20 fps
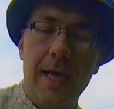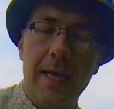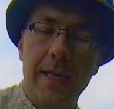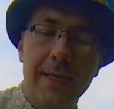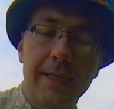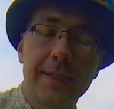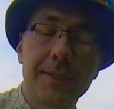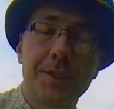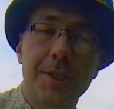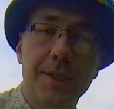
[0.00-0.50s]

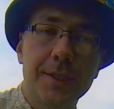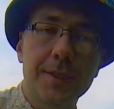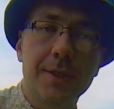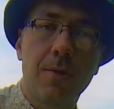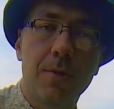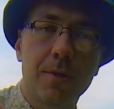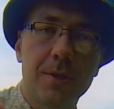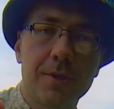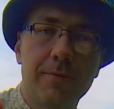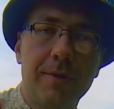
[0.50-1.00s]
Not just
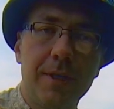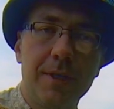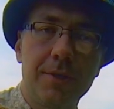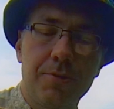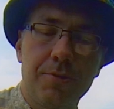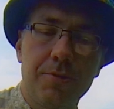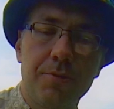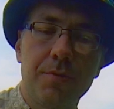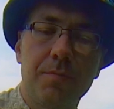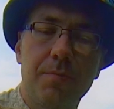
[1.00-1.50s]
horseradish
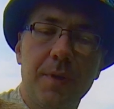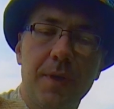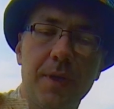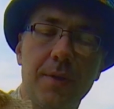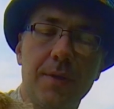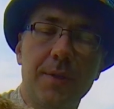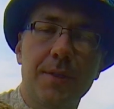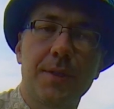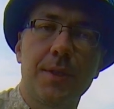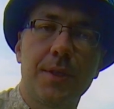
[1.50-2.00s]
root, but
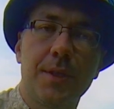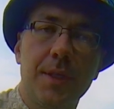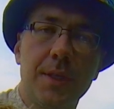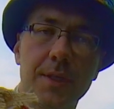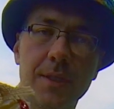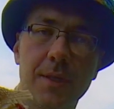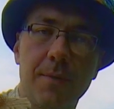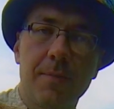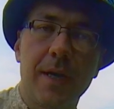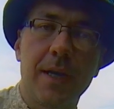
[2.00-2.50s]
also
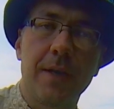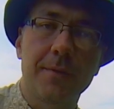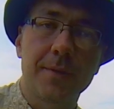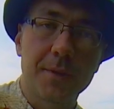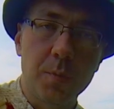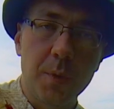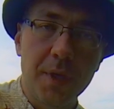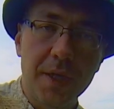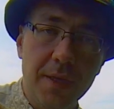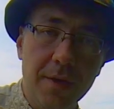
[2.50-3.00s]
some kind of
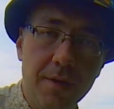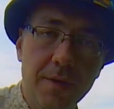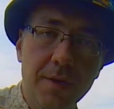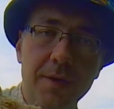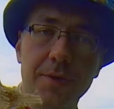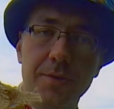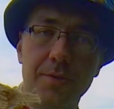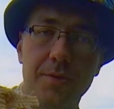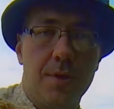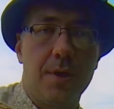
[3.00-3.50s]
sweetener,
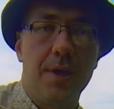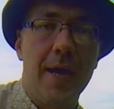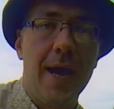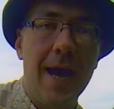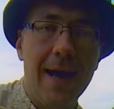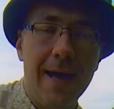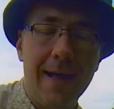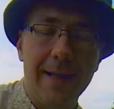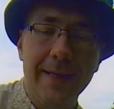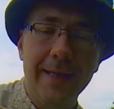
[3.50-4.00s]
usually
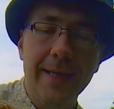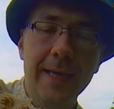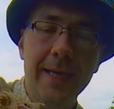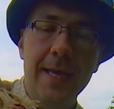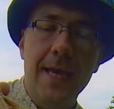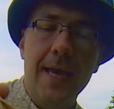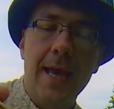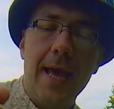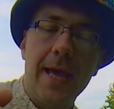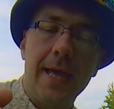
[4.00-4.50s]
honey,
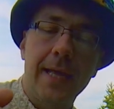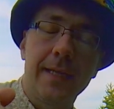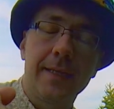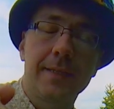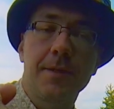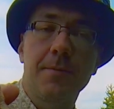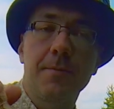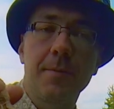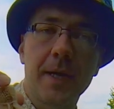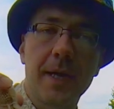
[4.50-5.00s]
and
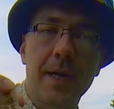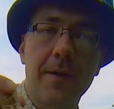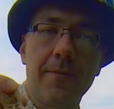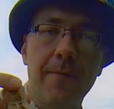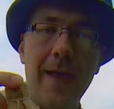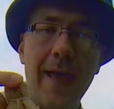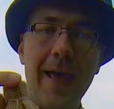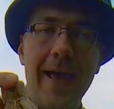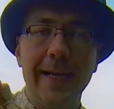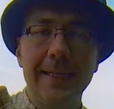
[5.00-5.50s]
some kind of
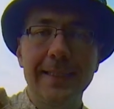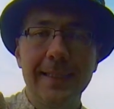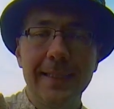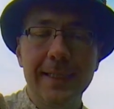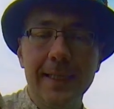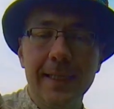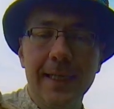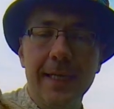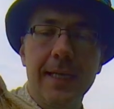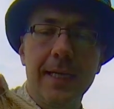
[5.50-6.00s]
acid,
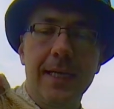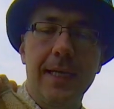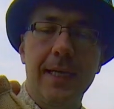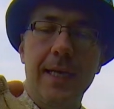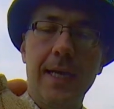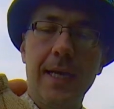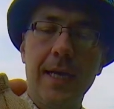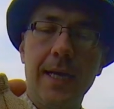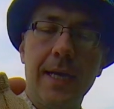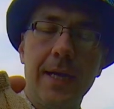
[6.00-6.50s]

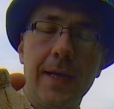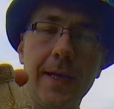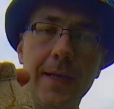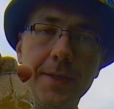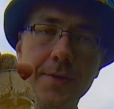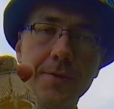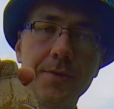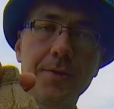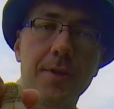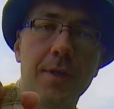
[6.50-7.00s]

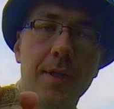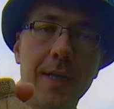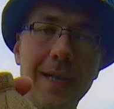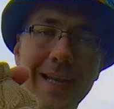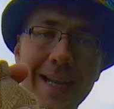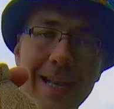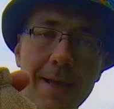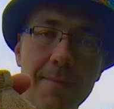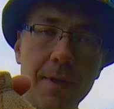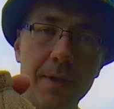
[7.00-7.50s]
usually
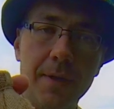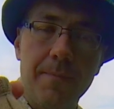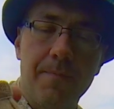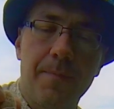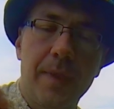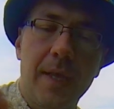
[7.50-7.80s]
lemon.